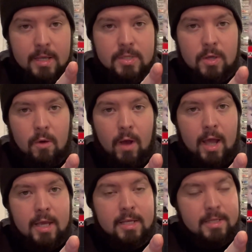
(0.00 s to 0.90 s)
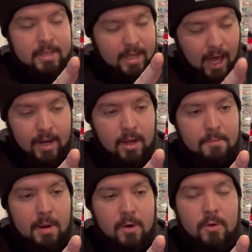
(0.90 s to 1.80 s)
So I kind of
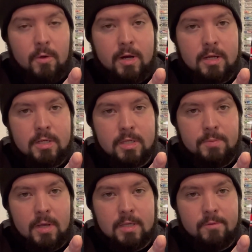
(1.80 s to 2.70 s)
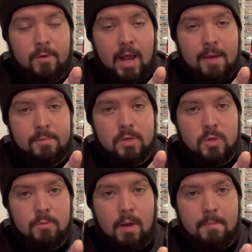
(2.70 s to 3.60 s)
got paranoid just because of what happened
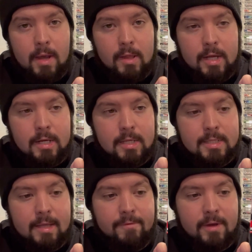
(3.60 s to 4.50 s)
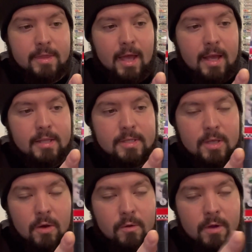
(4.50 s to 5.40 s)
to my mail-in and stuff like that.
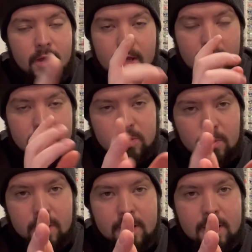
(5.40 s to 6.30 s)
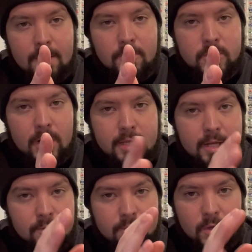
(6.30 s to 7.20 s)
So just wanted to double check
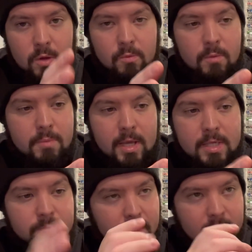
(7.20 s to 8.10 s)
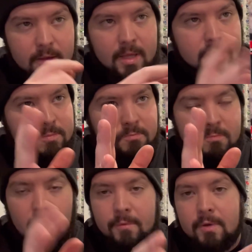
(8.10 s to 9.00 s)
that it was all in one piece, but it's
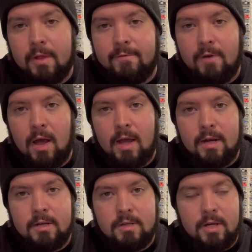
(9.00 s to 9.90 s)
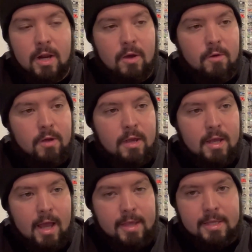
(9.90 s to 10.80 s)
perfectly fine. You know,
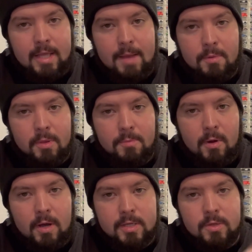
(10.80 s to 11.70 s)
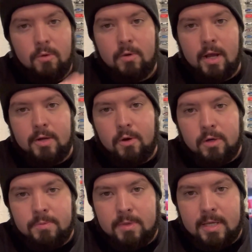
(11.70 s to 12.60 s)
had the tape on the box, the whole 9
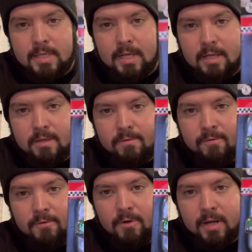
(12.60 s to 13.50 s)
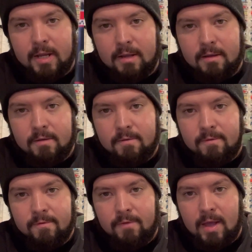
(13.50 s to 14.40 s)
yards, but this thing is freaking
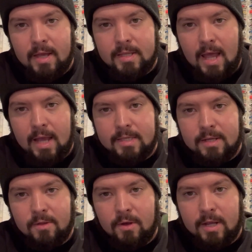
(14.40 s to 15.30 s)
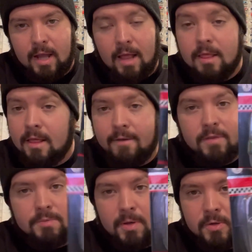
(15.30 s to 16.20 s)
fantastic looking. I love
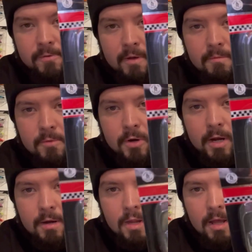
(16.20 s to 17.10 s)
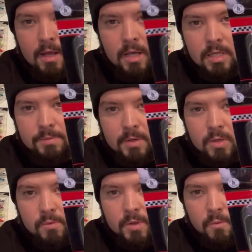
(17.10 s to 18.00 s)
the Spectra frame green,
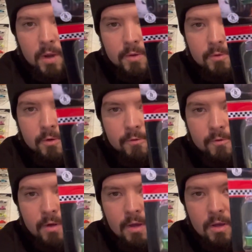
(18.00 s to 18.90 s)
especially with the white roof.